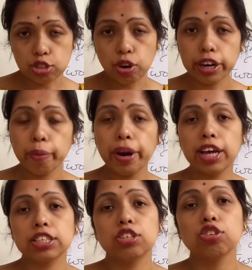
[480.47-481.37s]
Whatever
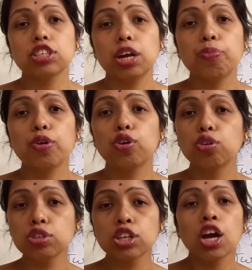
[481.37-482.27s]
excitons are
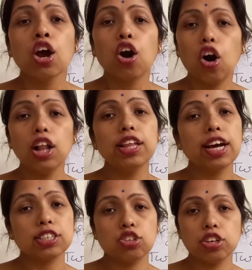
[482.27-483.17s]
produced, all the
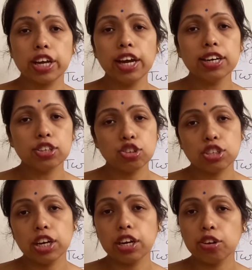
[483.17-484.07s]
exciton can
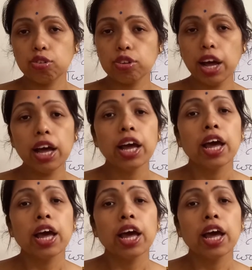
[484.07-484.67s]
dissociate into the